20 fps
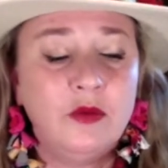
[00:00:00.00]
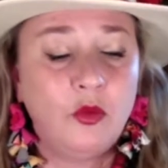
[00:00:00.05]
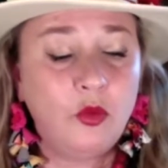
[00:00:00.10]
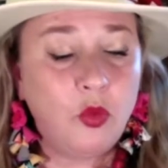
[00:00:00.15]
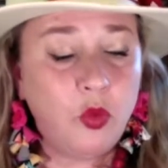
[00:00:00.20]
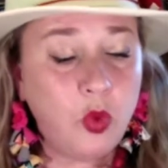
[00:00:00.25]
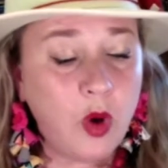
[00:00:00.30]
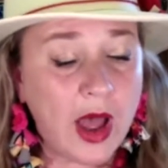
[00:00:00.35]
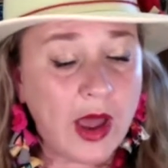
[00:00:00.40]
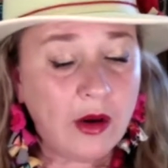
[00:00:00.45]

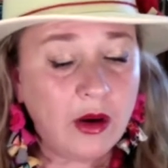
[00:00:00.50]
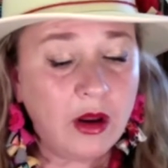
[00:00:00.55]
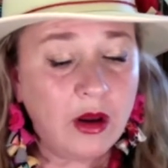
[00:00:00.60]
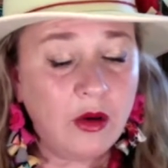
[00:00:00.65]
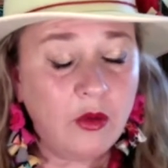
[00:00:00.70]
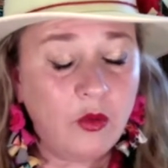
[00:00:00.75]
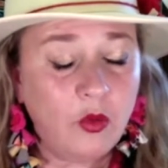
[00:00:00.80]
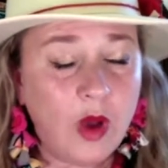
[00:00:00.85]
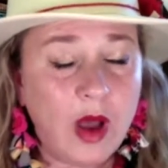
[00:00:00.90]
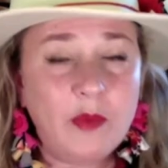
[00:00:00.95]

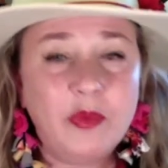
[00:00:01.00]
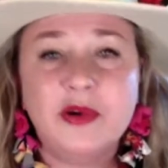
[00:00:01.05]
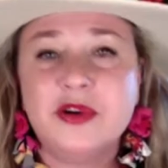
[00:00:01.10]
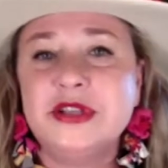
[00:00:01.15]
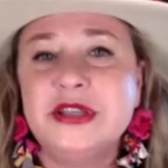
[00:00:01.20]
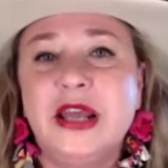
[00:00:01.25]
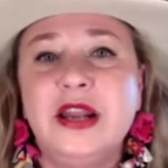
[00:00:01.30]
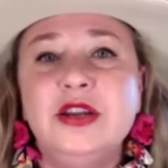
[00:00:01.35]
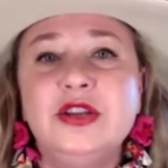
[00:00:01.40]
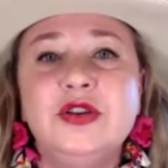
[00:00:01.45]
What
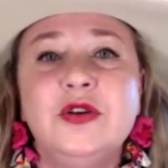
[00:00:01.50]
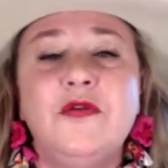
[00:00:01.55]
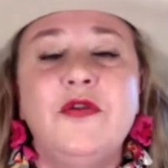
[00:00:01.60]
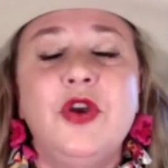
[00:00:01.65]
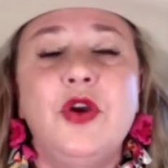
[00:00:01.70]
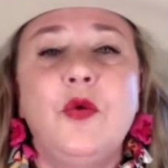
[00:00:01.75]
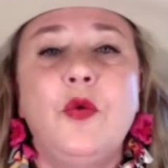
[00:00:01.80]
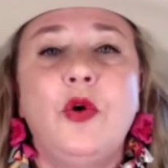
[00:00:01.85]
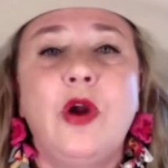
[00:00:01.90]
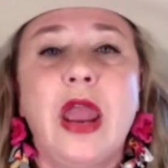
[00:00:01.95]
percentage
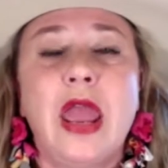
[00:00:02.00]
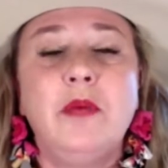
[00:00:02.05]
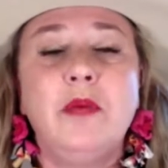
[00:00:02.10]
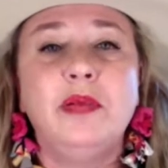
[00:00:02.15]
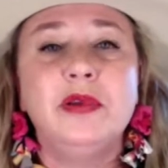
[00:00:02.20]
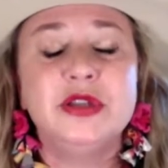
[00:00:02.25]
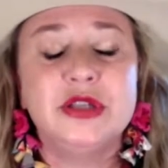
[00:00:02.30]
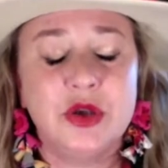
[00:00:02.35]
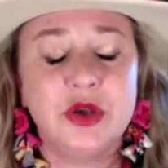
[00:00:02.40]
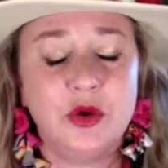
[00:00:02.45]
of you were
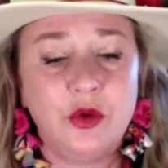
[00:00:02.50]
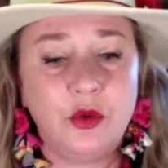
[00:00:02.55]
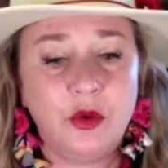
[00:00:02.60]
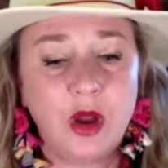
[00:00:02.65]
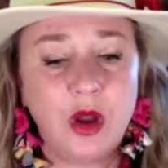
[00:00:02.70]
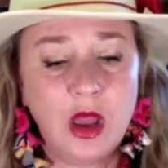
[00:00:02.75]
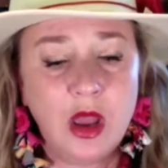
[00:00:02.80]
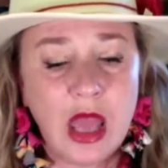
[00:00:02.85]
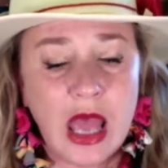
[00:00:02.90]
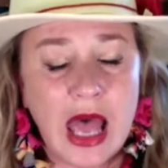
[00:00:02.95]
able
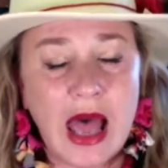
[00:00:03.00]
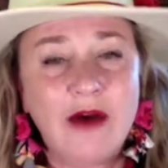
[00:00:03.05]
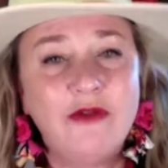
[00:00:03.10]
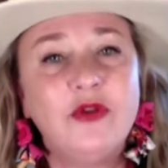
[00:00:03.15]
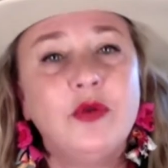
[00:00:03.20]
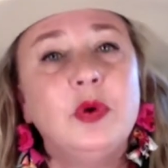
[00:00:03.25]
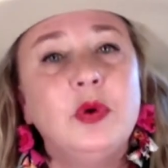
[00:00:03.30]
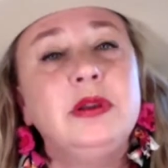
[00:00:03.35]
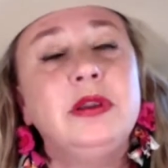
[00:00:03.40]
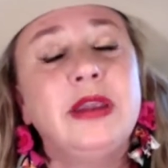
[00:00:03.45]
to
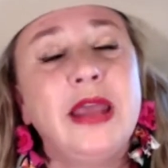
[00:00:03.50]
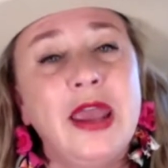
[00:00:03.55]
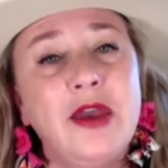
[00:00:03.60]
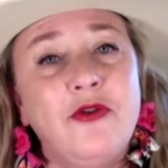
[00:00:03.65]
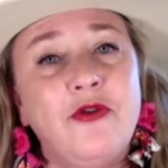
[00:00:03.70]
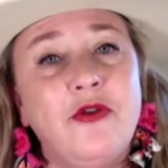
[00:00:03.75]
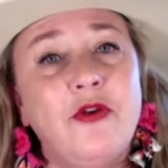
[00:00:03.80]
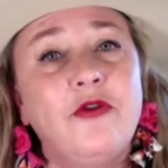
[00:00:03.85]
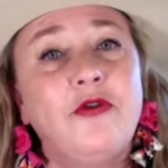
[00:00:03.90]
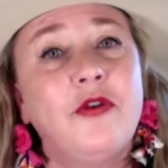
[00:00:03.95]
have a
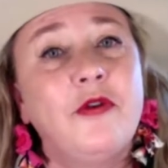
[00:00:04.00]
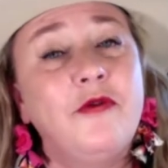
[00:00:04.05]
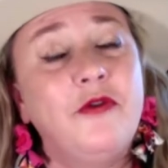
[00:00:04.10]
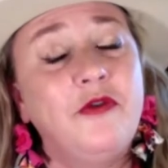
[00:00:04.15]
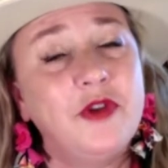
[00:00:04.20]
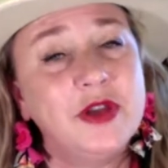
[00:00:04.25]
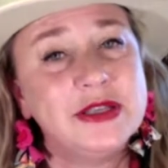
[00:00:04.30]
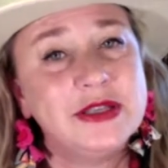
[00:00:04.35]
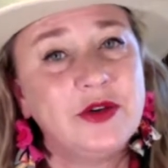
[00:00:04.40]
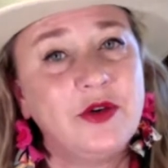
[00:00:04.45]
relief from
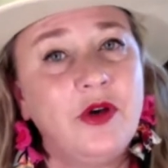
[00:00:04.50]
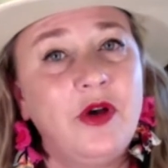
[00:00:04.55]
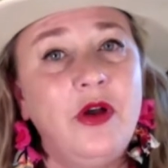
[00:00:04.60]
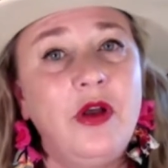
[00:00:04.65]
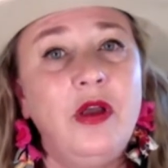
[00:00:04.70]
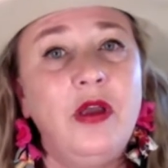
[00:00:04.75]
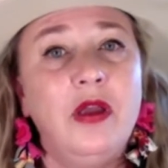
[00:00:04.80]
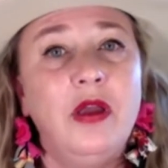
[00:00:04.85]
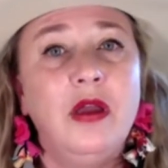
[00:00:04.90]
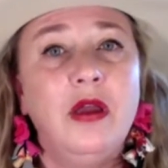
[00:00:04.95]

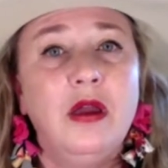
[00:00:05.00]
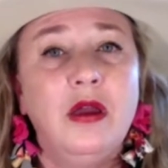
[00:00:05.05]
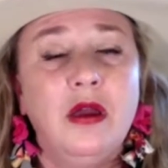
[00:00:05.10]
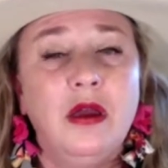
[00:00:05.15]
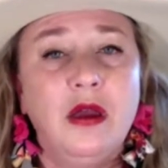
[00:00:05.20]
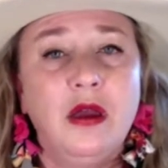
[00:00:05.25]
physical